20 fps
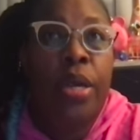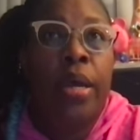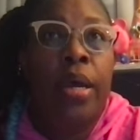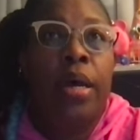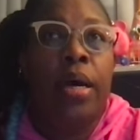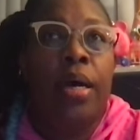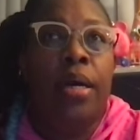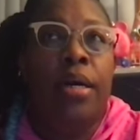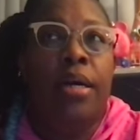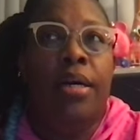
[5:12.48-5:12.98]

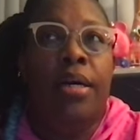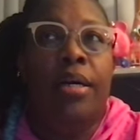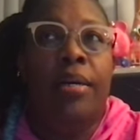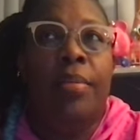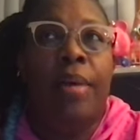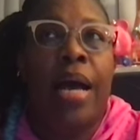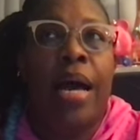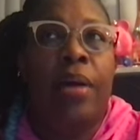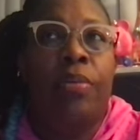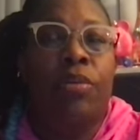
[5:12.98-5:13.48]

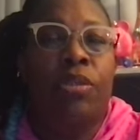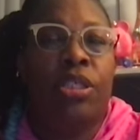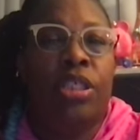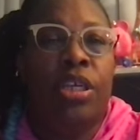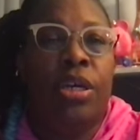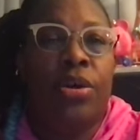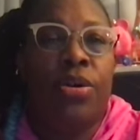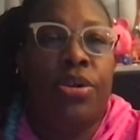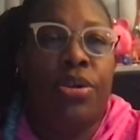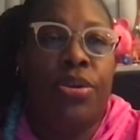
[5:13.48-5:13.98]
I will
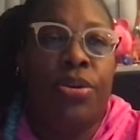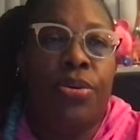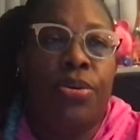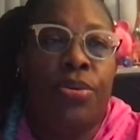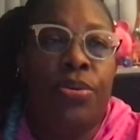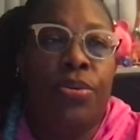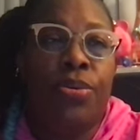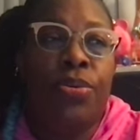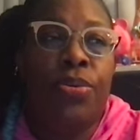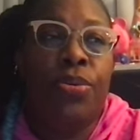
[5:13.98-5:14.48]
tell
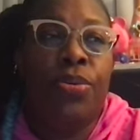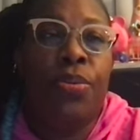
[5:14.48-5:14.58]
you,